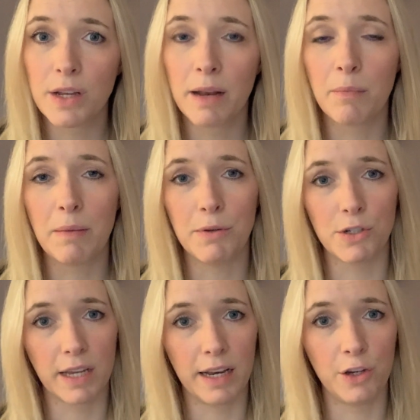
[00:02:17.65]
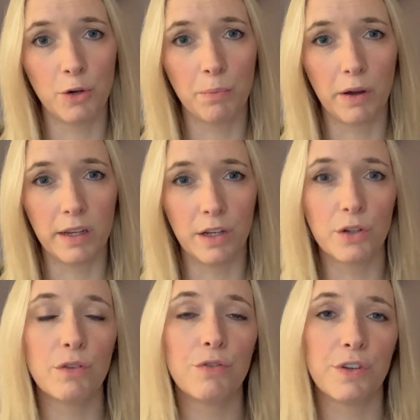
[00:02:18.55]
and maybe just getting your body in
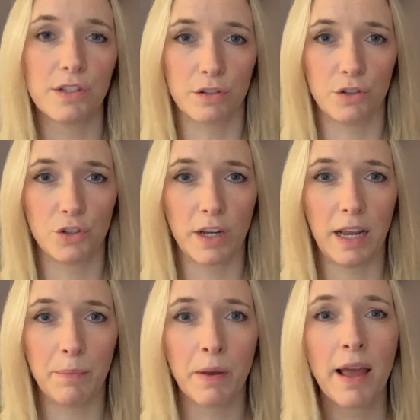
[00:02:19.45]
good physical shape,